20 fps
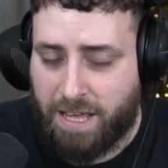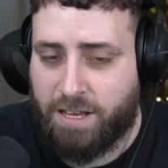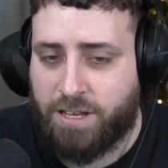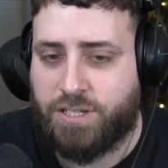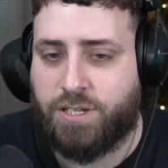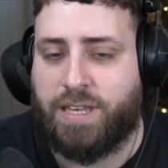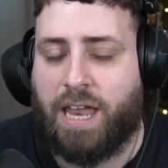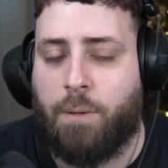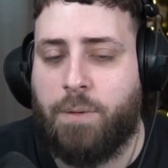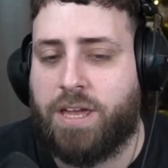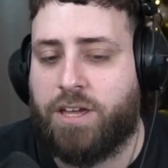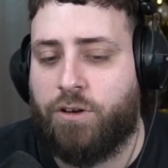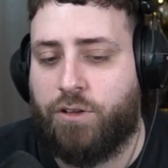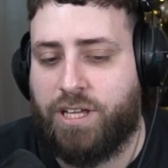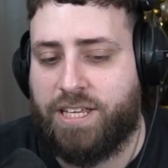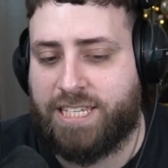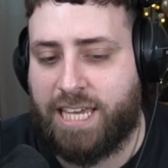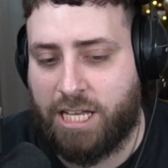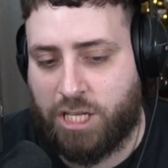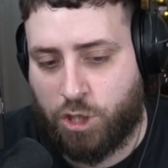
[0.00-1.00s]
So now we can only
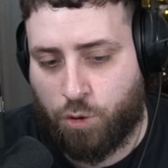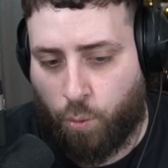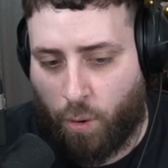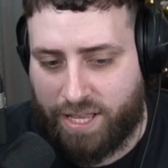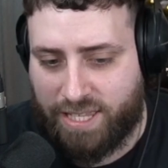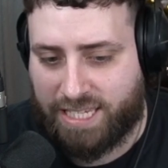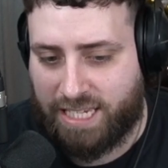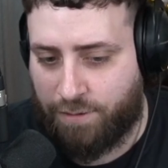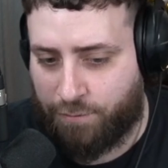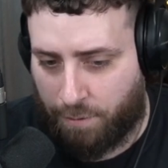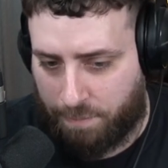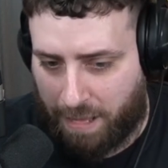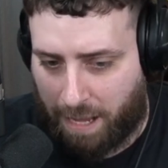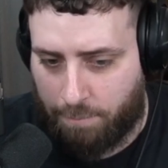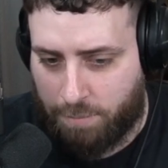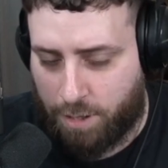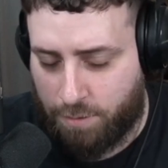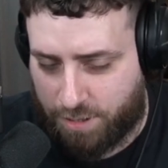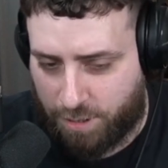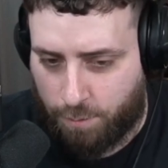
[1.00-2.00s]
take 20 from that
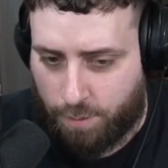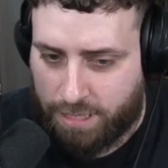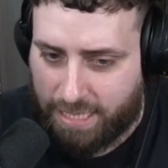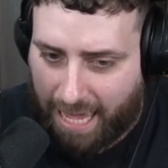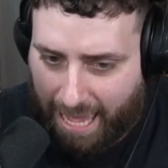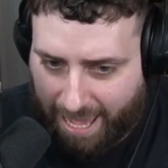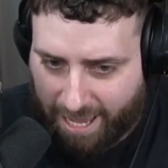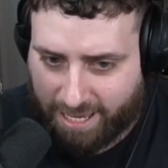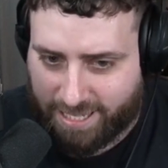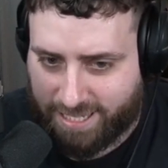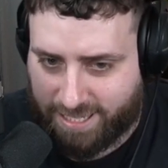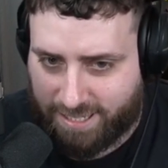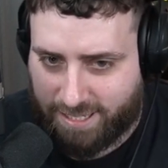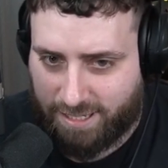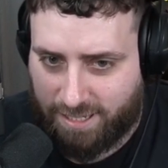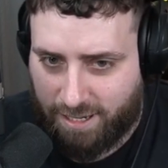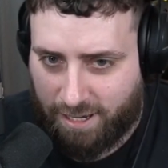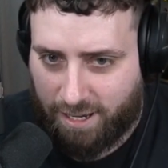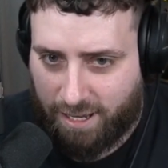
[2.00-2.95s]
Mewtwo EX.